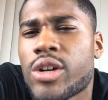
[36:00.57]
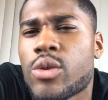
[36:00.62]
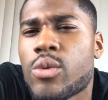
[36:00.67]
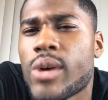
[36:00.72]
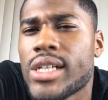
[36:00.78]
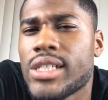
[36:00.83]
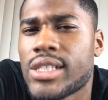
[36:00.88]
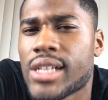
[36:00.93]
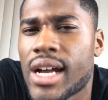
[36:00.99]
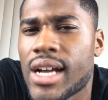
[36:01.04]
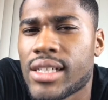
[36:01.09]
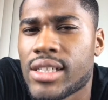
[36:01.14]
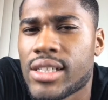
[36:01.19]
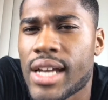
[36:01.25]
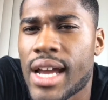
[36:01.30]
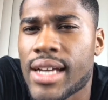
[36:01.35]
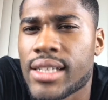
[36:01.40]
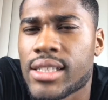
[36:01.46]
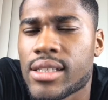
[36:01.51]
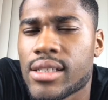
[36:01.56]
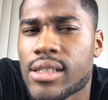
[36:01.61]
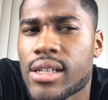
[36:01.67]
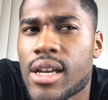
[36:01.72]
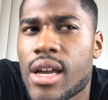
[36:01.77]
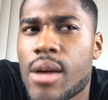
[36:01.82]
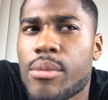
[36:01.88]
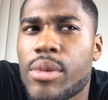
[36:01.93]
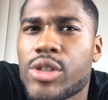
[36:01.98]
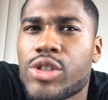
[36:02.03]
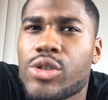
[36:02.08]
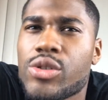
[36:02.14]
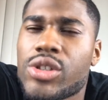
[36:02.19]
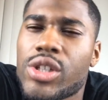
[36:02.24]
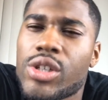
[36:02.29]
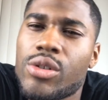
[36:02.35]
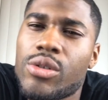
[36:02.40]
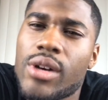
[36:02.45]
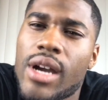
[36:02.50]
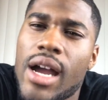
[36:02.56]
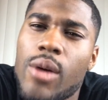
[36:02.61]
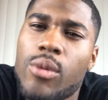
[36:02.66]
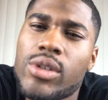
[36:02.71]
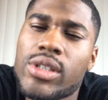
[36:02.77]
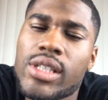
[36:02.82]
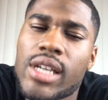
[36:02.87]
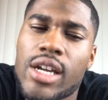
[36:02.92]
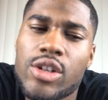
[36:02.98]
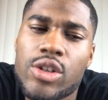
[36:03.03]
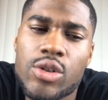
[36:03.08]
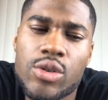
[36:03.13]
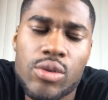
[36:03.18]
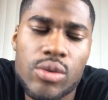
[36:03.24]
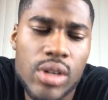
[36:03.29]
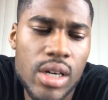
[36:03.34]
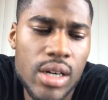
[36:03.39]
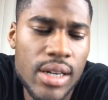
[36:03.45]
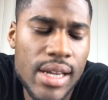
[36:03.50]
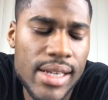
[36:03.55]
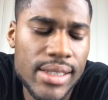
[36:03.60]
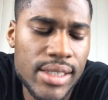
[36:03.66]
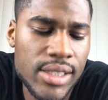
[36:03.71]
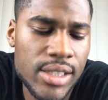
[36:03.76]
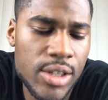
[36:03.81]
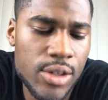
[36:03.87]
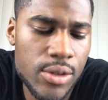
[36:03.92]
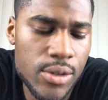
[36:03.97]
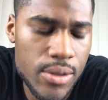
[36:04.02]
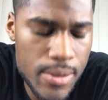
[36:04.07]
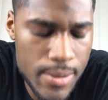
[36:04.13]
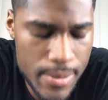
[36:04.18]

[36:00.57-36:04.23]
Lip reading: away Josh Jackson, but you still got what's that dude that center?